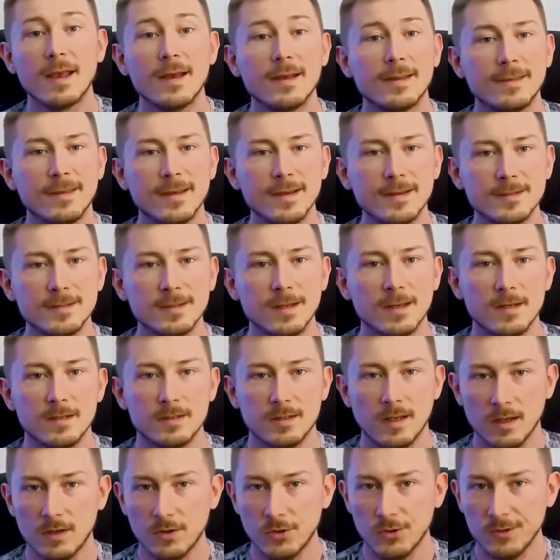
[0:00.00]
Next case,
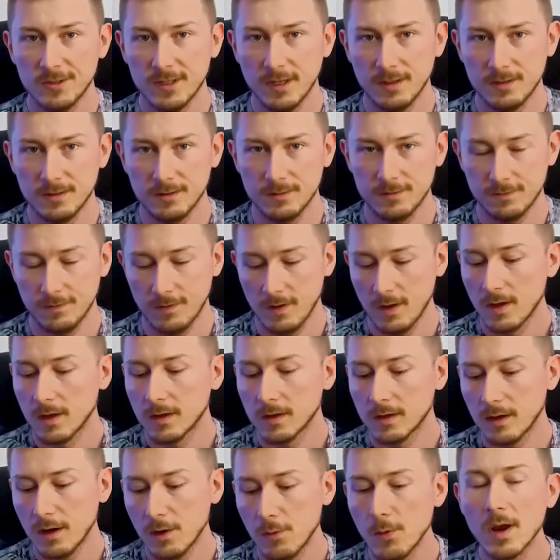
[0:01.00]
accusative.
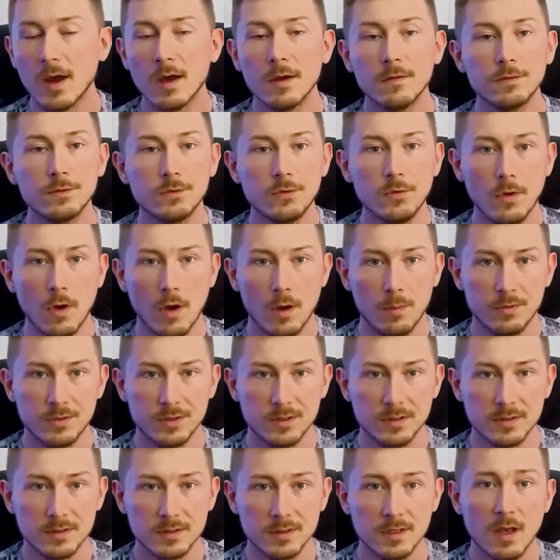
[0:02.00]
Here we have 2
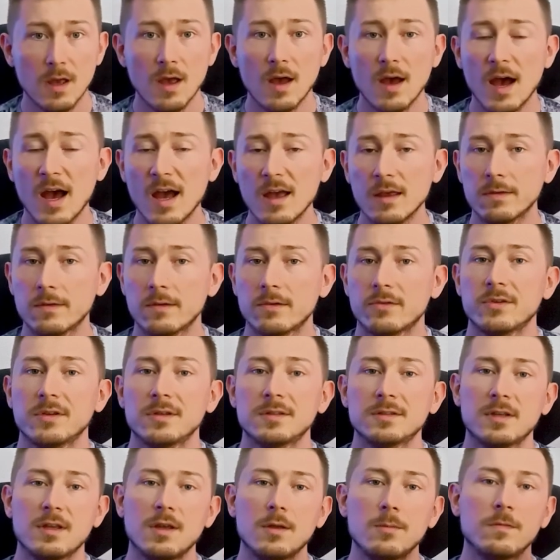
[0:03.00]
options, either the
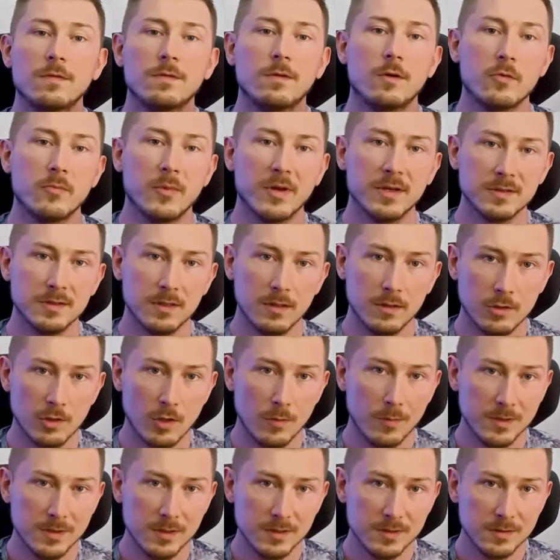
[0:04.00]
same form as in
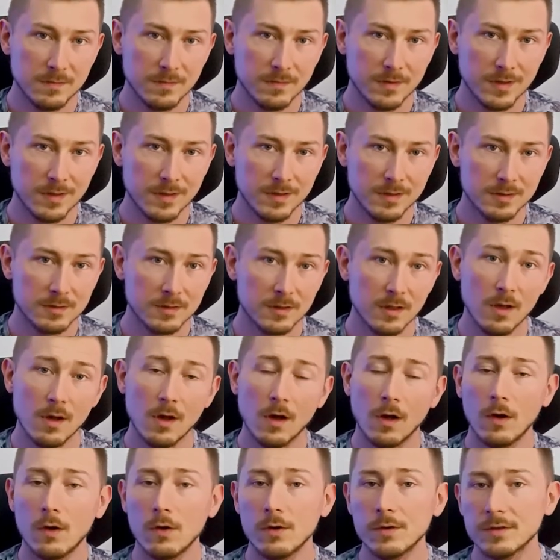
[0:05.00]
nominative case
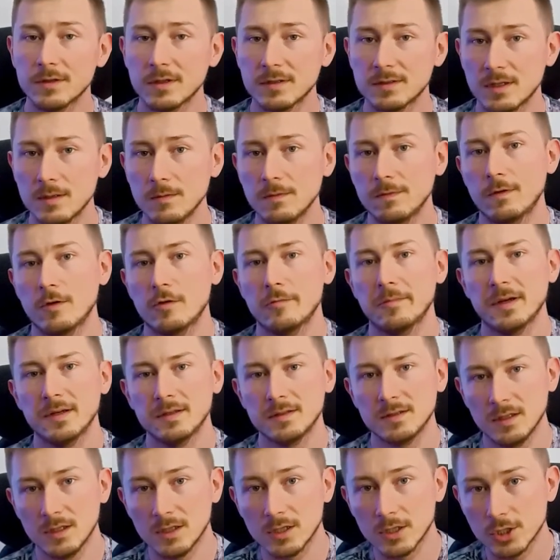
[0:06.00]
or the same form
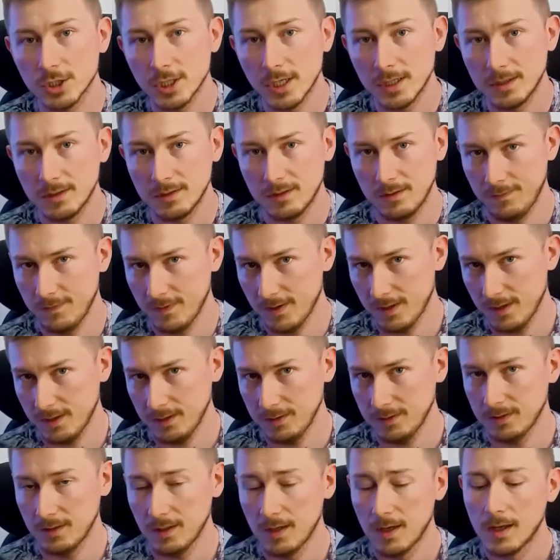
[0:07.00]
as in genitive
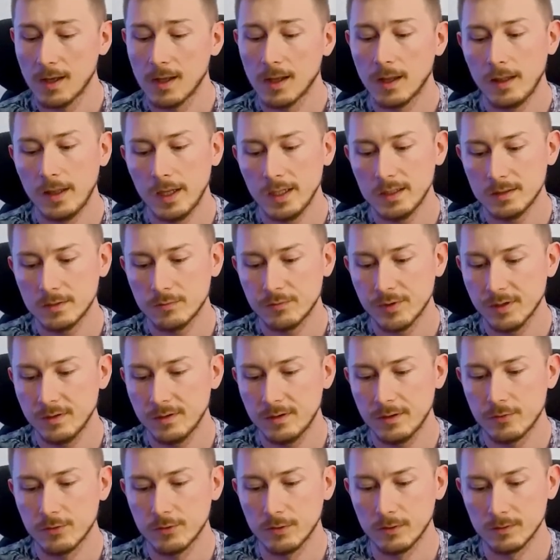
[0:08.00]
case. Let's read
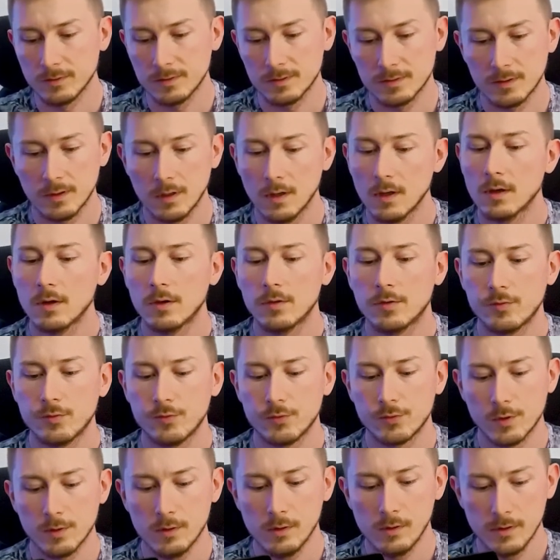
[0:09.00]
the rules.
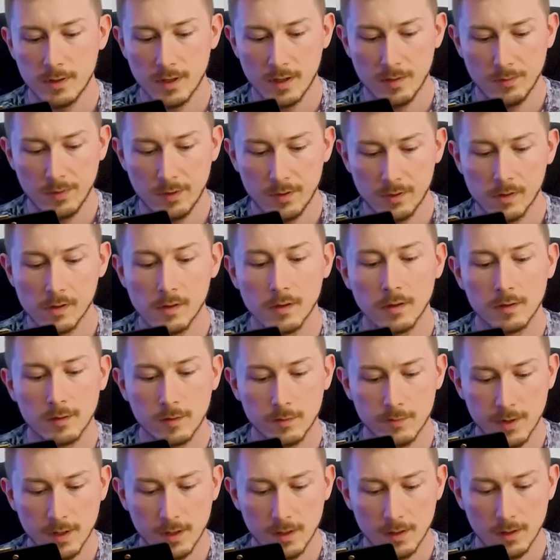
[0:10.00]
Rule number
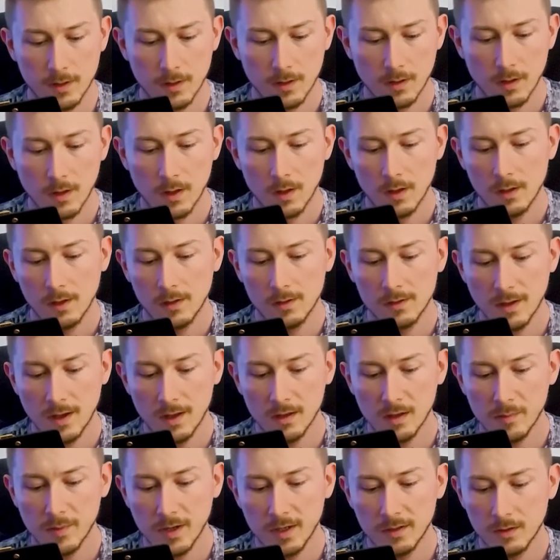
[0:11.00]
3.
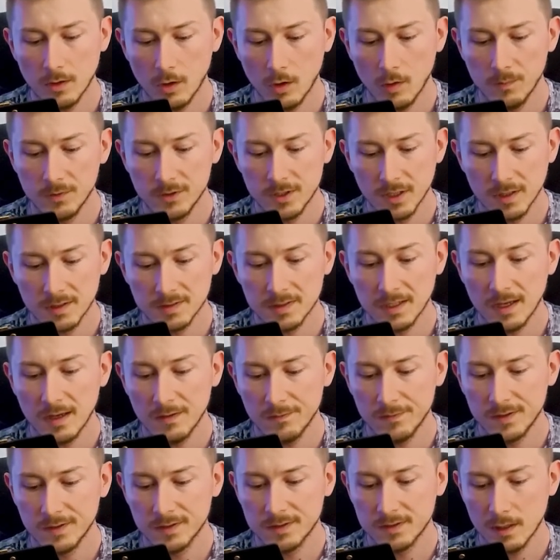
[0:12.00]
Inanimate objects have
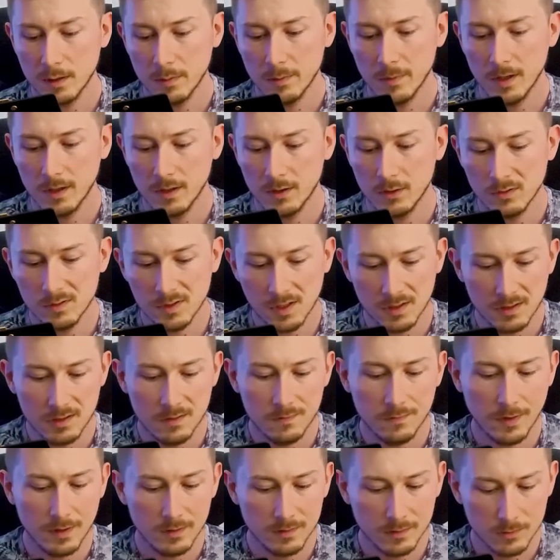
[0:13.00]
the same accusative
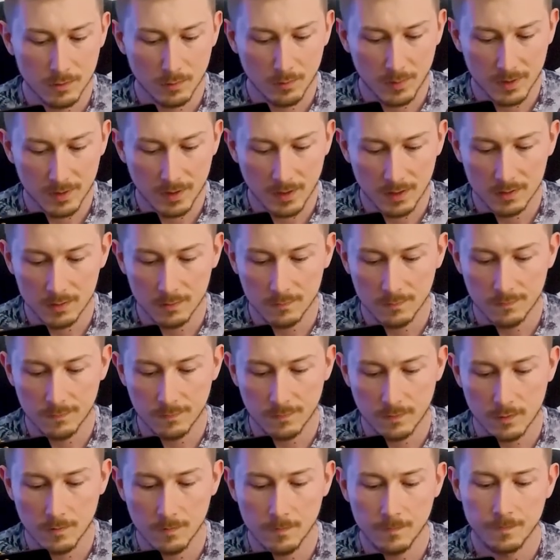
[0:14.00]
and nominative
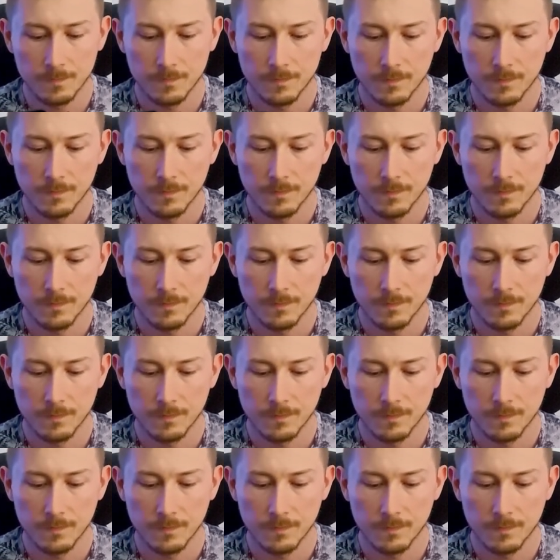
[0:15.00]
form.